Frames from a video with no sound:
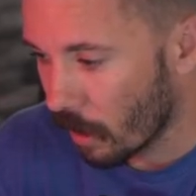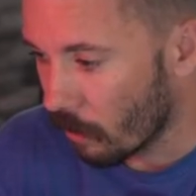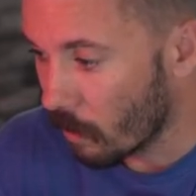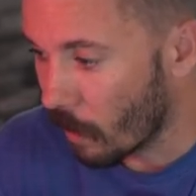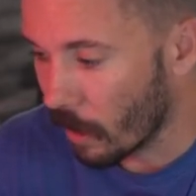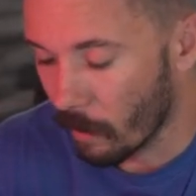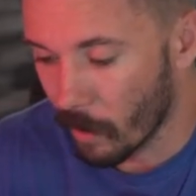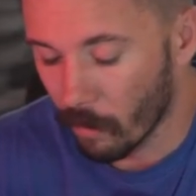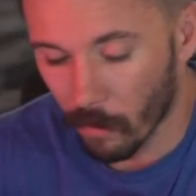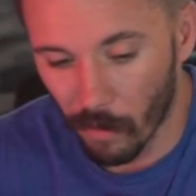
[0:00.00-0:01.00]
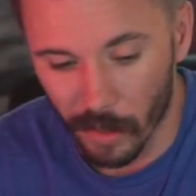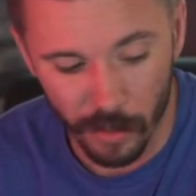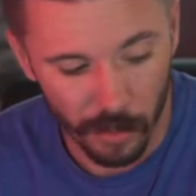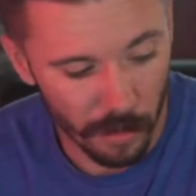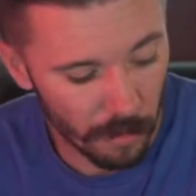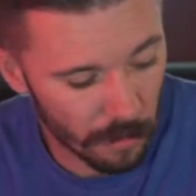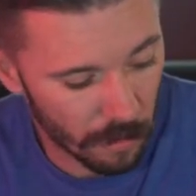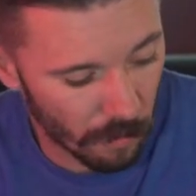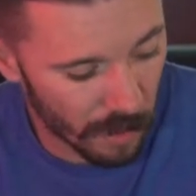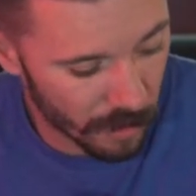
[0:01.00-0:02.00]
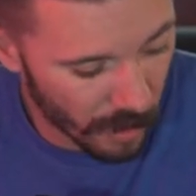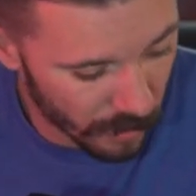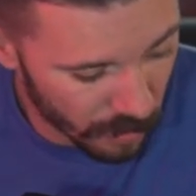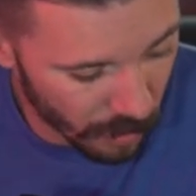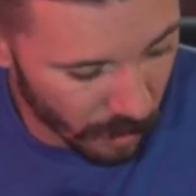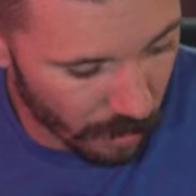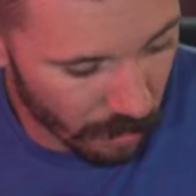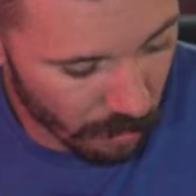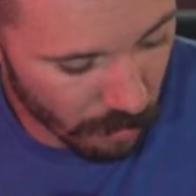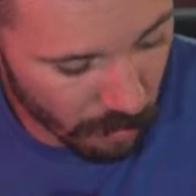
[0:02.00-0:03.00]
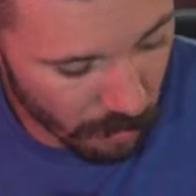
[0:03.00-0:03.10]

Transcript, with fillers: I don't know. We might not be able to watch that